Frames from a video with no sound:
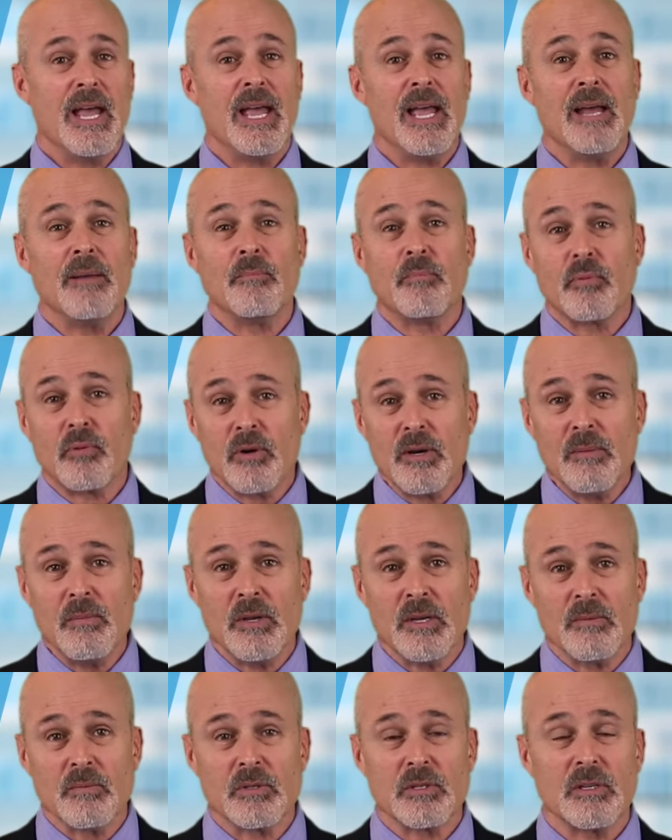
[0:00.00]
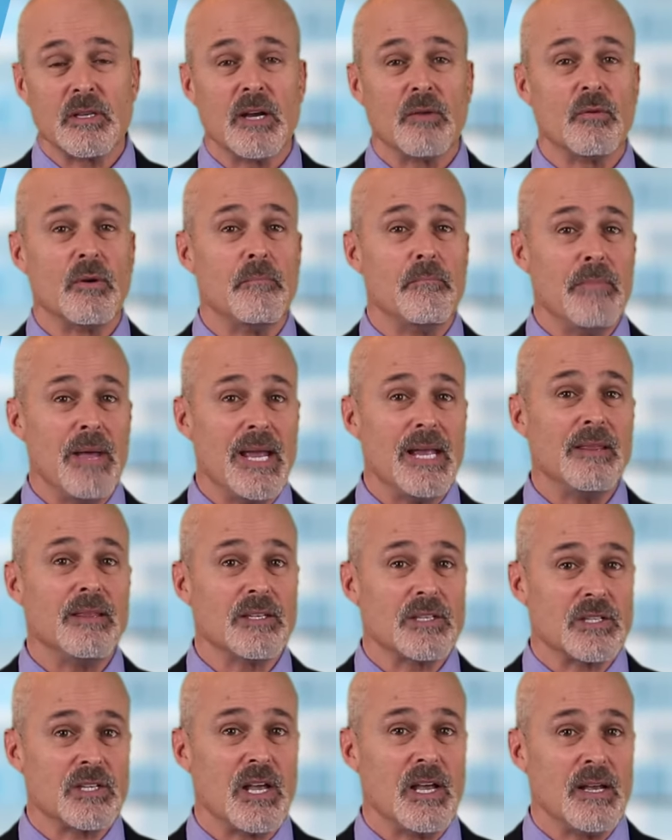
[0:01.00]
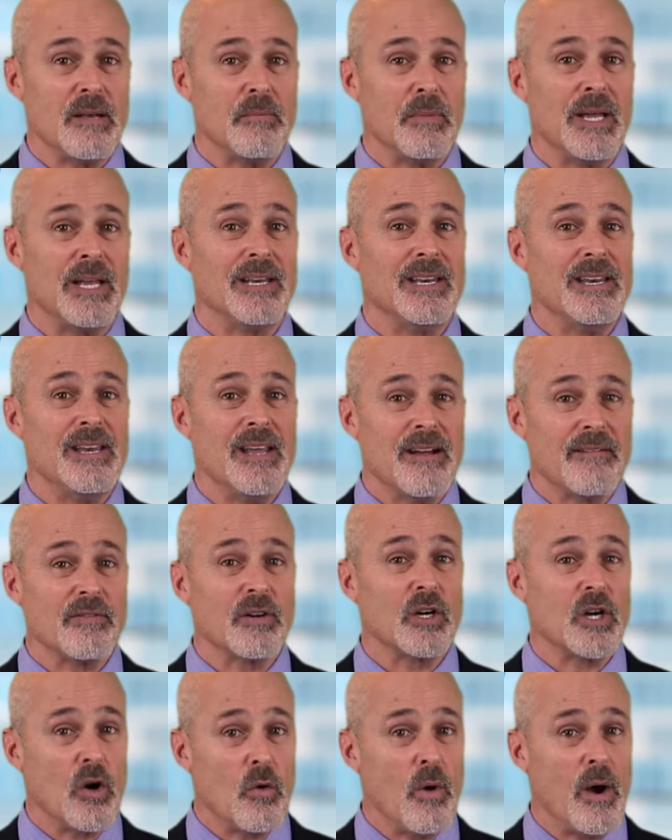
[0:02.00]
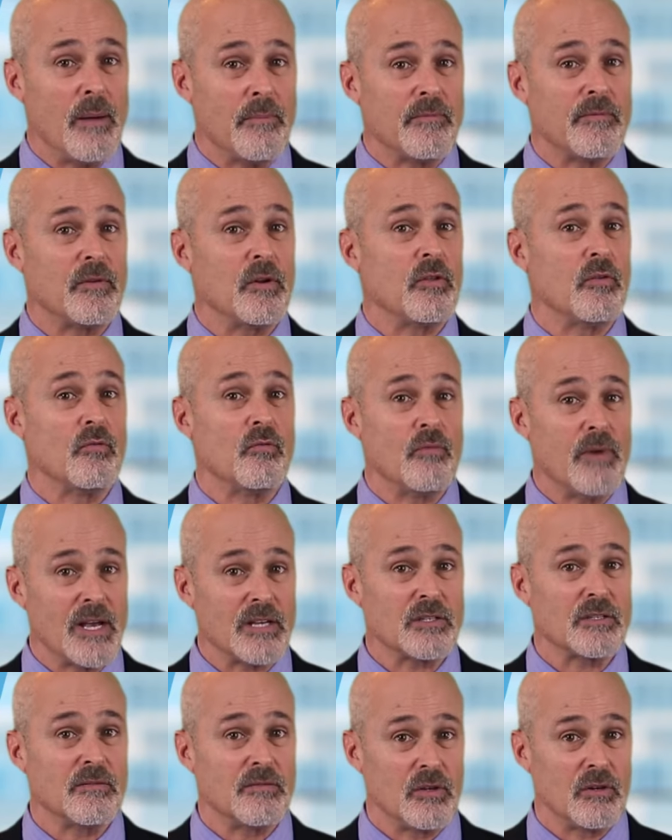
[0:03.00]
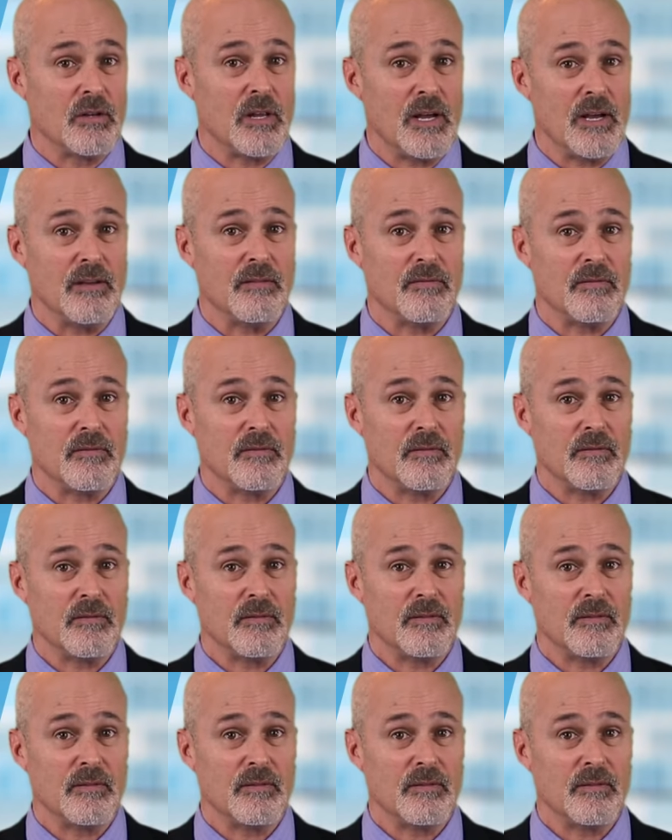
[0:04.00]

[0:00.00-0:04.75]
and premiums that remain the same and never go up for the rest of your life.